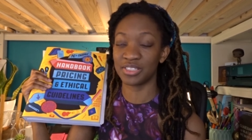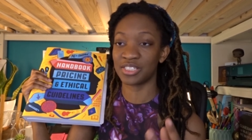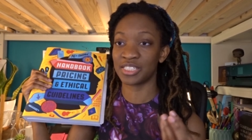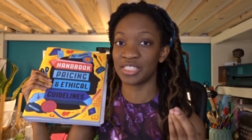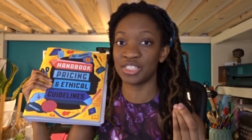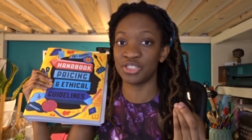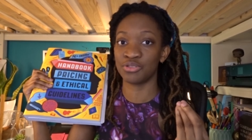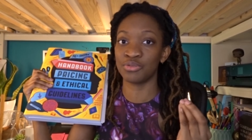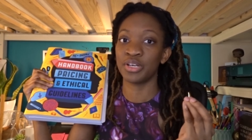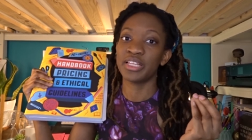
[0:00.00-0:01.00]
It's going to teach
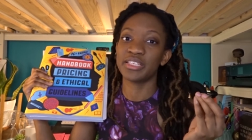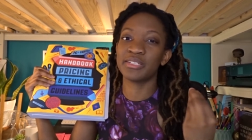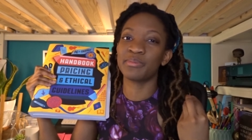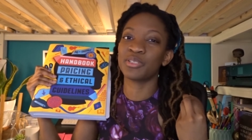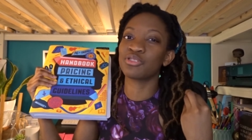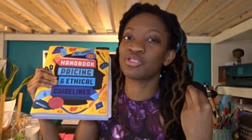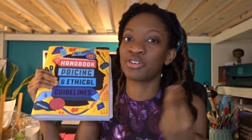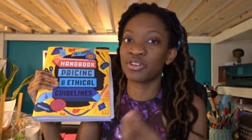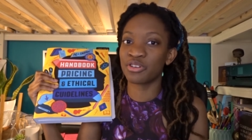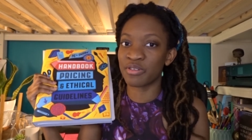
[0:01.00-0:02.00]
you the typical
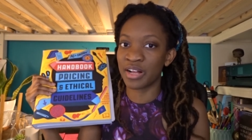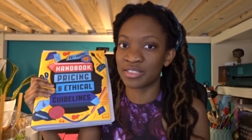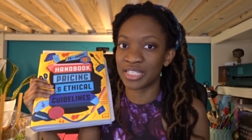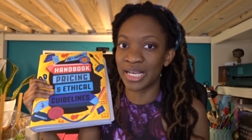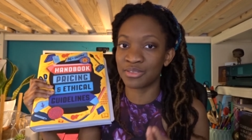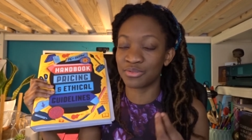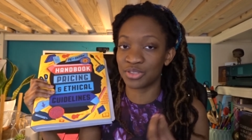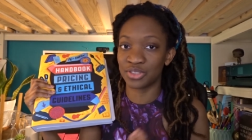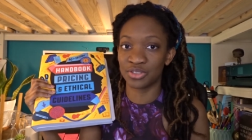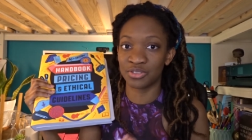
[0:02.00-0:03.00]
turnaround times
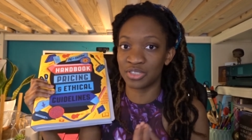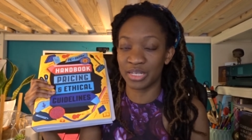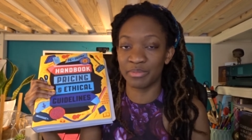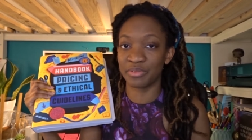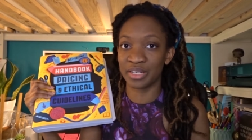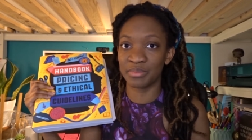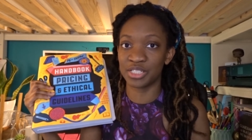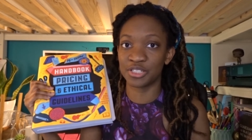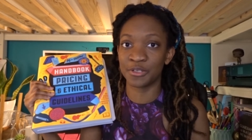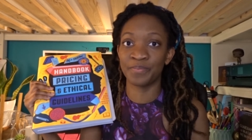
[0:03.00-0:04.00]
for a certain type of
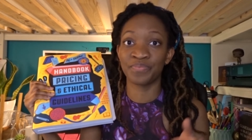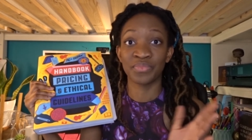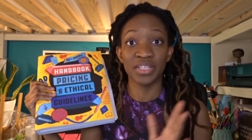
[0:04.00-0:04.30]
animation